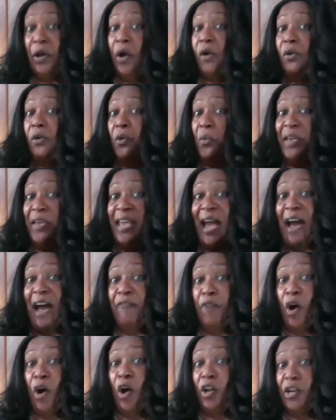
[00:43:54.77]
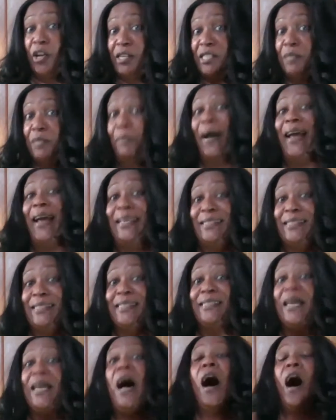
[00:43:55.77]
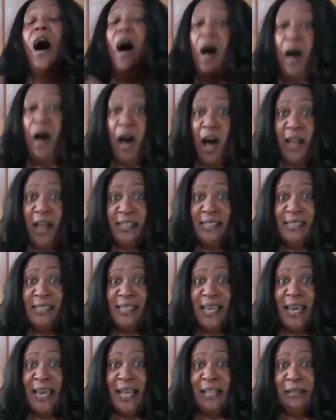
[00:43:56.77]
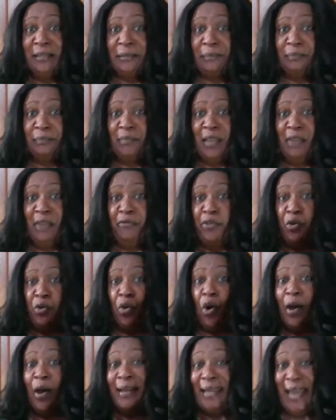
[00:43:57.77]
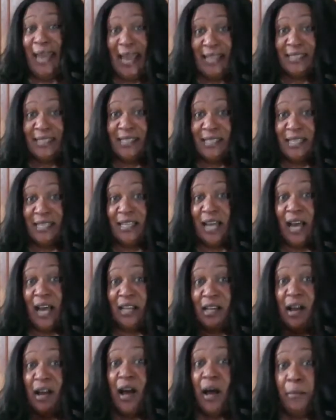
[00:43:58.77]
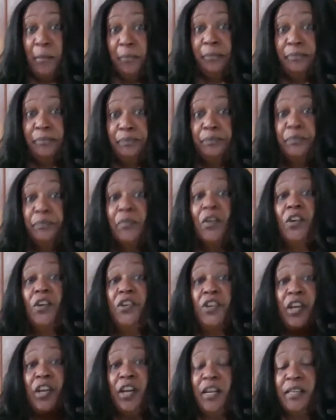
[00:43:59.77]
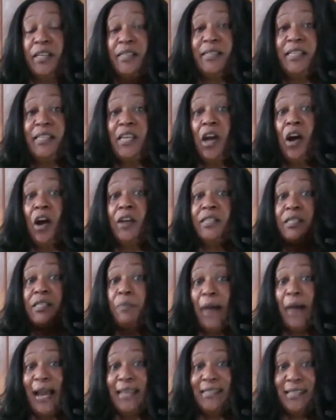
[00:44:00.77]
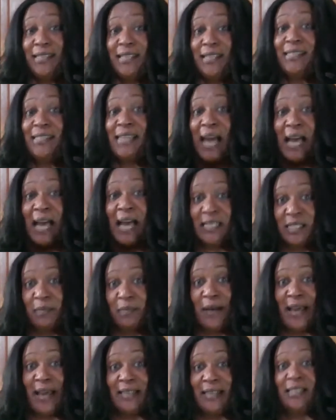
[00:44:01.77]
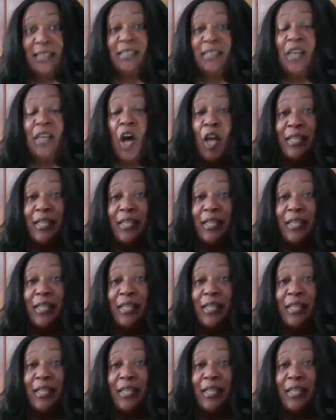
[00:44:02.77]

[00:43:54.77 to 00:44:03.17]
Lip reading: We have all our spices on sale. If you go on Etsy.com, you're going to see our spices, Yana spices on